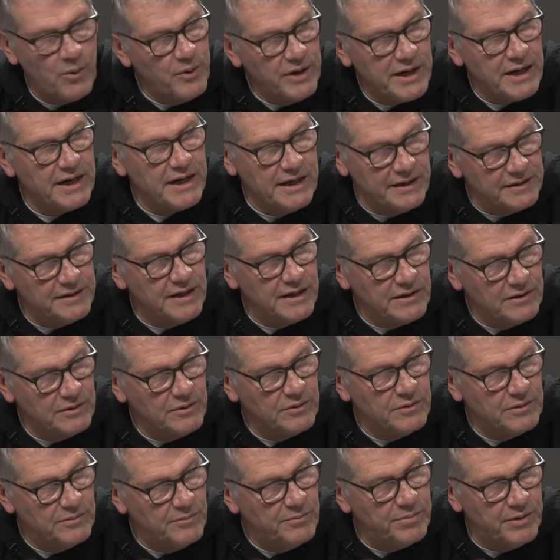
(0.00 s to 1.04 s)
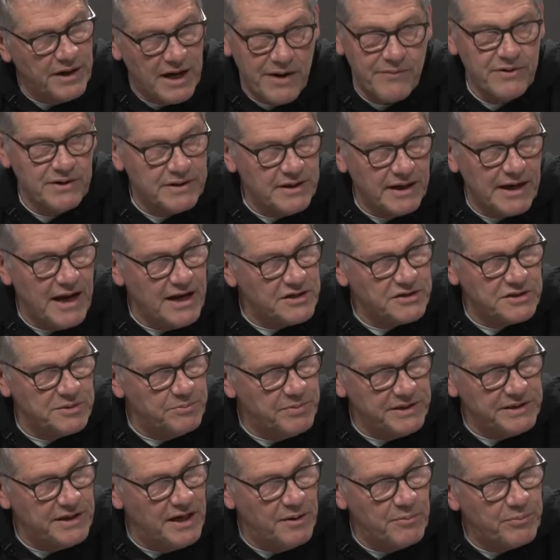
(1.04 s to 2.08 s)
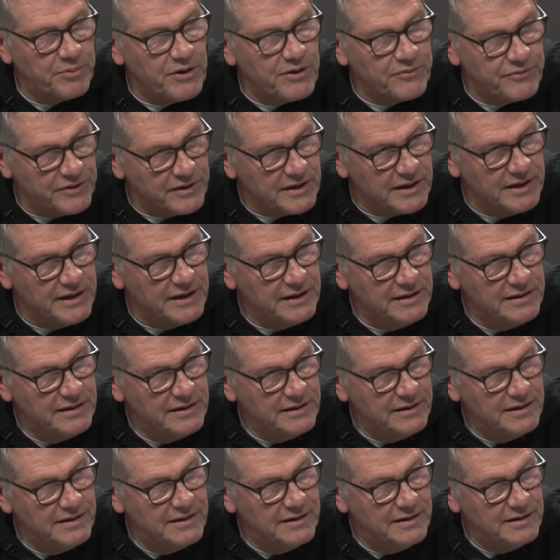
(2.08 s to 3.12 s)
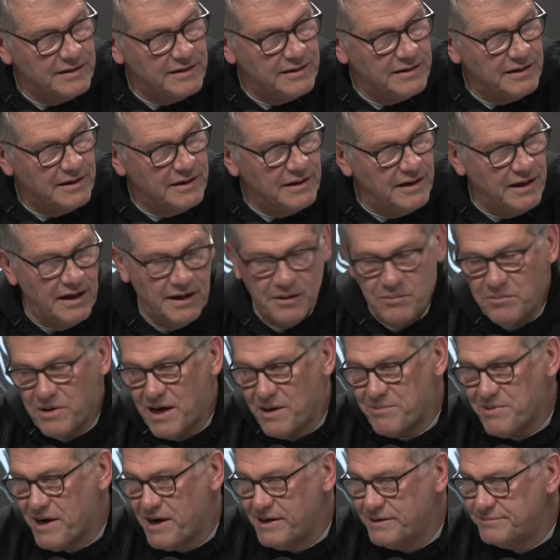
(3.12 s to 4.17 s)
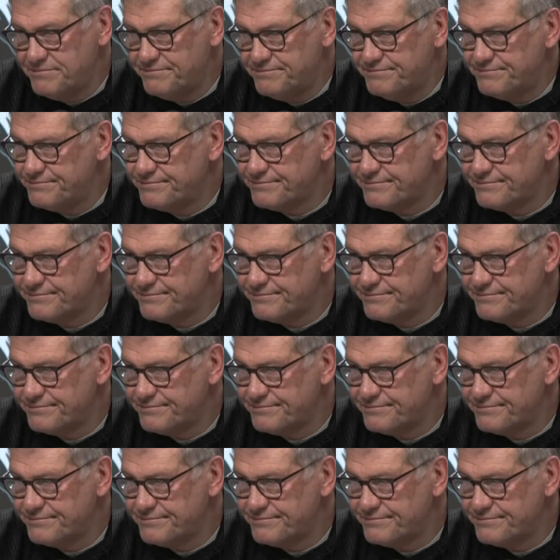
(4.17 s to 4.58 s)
can get there, but everything has to be done perfectly. And in my mind,